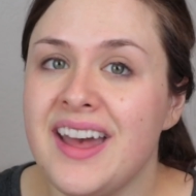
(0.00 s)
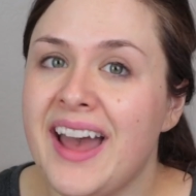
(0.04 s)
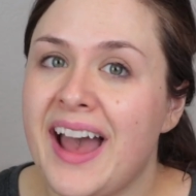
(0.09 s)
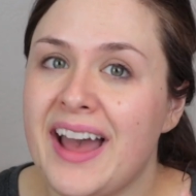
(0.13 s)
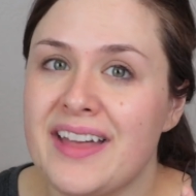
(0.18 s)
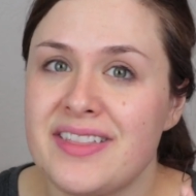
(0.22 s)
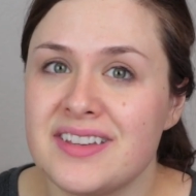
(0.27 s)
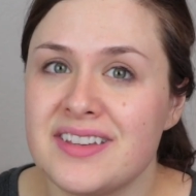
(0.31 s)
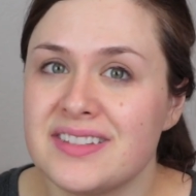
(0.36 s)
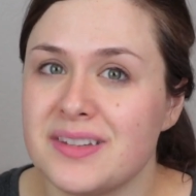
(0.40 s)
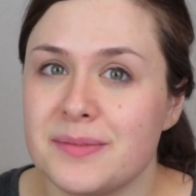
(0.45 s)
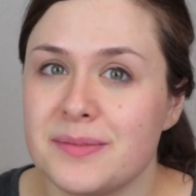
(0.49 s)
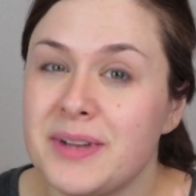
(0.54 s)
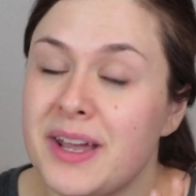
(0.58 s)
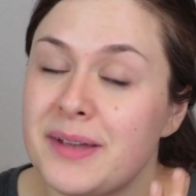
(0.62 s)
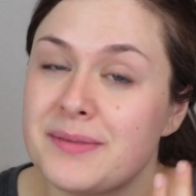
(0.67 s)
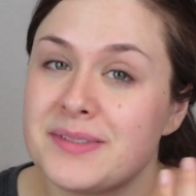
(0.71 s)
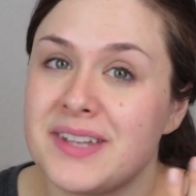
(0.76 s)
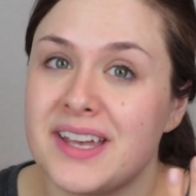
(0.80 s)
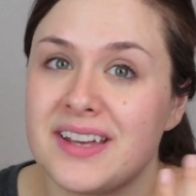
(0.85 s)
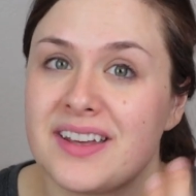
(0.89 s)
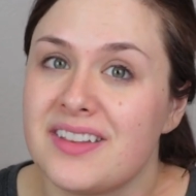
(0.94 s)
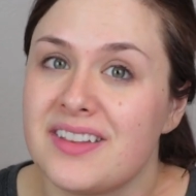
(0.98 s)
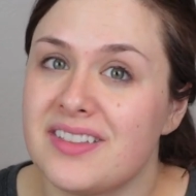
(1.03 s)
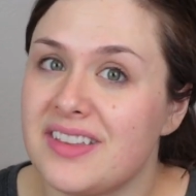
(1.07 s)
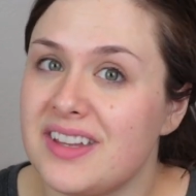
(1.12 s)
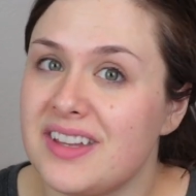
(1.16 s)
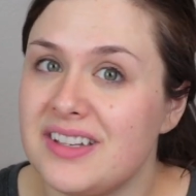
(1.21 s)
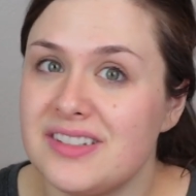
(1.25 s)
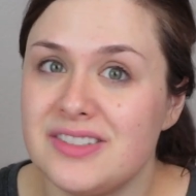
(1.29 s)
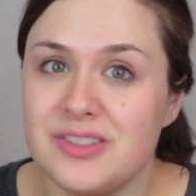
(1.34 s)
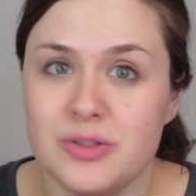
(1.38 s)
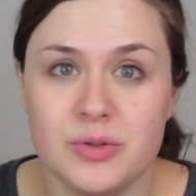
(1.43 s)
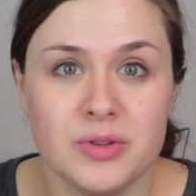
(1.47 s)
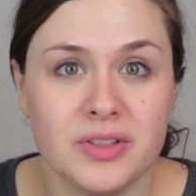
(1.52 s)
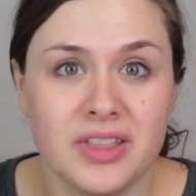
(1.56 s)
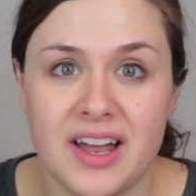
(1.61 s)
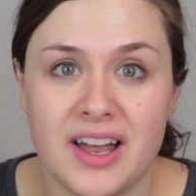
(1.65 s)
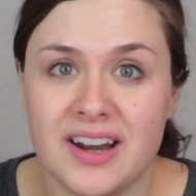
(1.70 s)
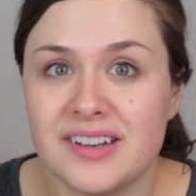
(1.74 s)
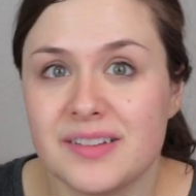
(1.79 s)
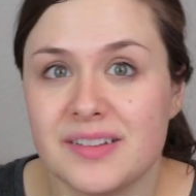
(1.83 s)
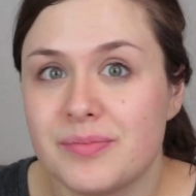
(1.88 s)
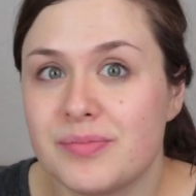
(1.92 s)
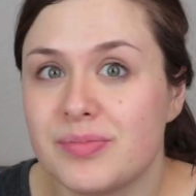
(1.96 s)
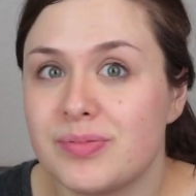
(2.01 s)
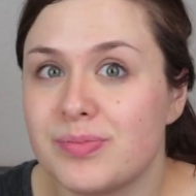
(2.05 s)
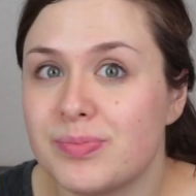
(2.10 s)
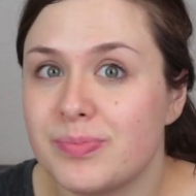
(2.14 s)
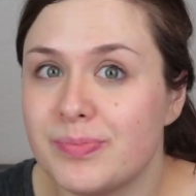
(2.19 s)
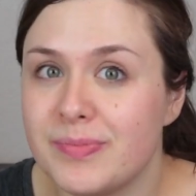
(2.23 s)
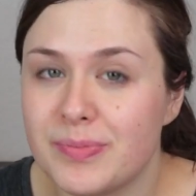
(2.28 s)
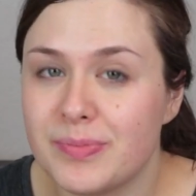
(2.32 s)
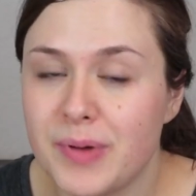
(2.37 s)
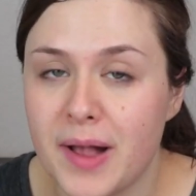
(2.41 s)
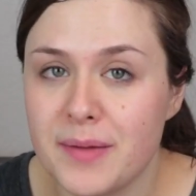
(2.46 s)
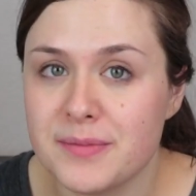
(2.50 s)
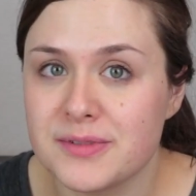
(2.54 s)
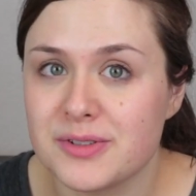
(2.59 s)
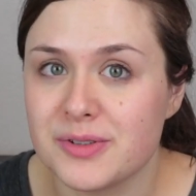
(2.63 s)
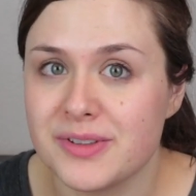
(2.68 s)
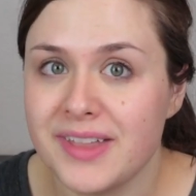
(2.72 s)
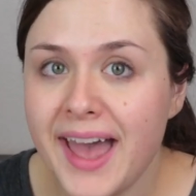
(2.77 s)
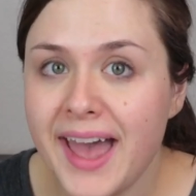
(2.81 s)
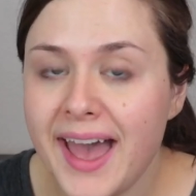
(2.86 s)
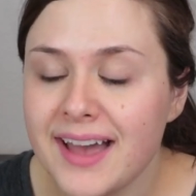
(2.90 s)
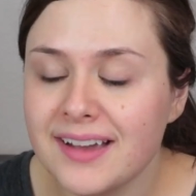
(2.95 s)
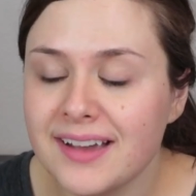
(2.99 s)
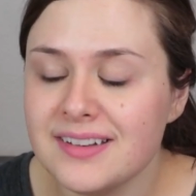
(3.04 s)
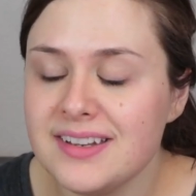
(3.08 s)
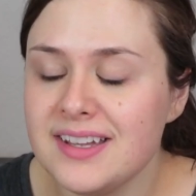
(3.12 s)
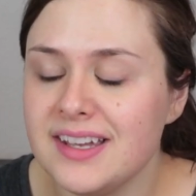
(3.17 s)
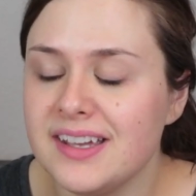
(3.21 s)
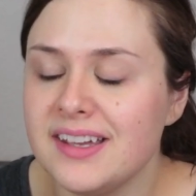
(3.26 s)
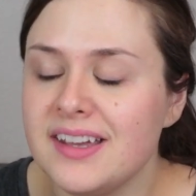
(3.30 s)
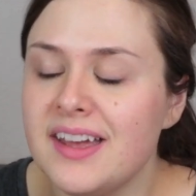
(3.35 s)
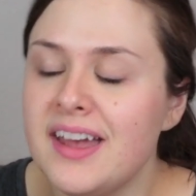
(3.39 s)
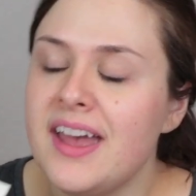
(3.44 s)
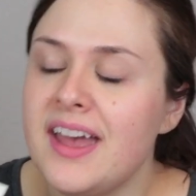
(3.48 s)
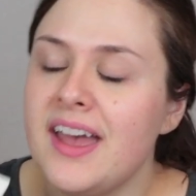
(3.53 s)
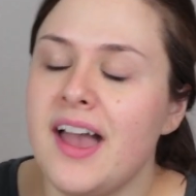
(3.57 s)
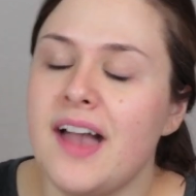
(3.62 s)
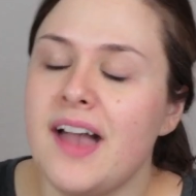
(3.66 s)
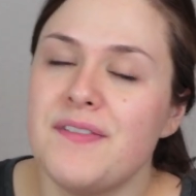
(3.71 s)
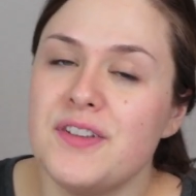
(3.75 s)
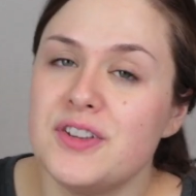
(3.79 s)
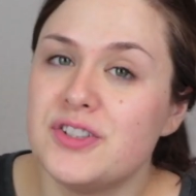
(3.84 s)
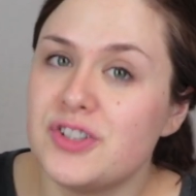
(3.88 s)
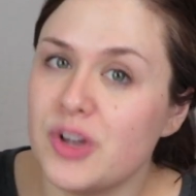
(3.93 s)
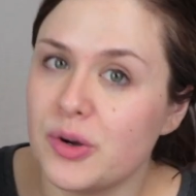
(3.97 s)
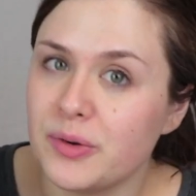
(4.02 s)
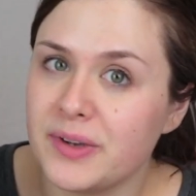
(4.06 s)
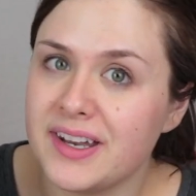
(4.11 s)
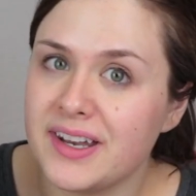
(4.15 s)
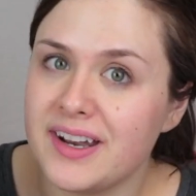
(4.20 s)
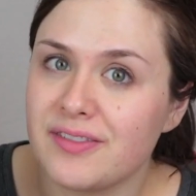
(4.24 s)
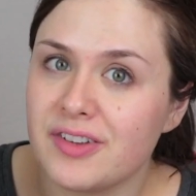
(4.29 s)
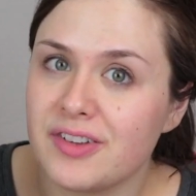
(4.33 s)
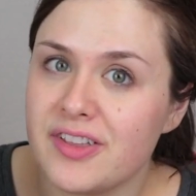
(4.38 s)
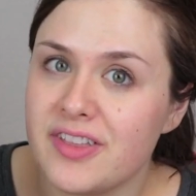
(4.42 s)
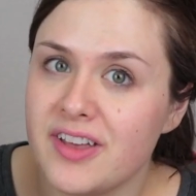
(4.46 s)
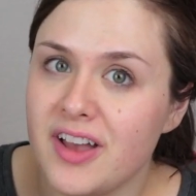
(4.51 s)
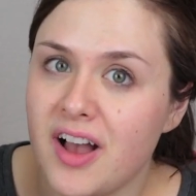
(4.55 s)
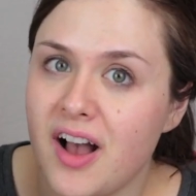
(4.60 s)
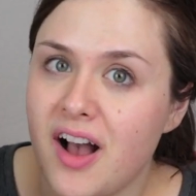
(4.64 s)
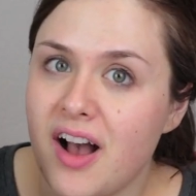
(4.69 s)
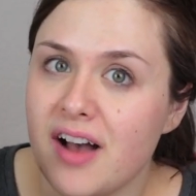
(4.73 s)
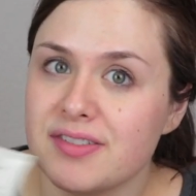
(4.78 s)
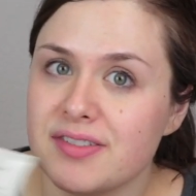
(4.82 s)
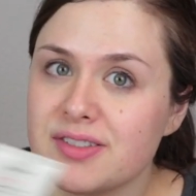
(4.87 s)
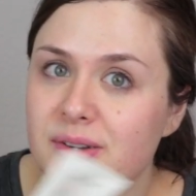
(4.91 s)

I think sometimes that can lead to a lot of problems with acne if you don't get everything off.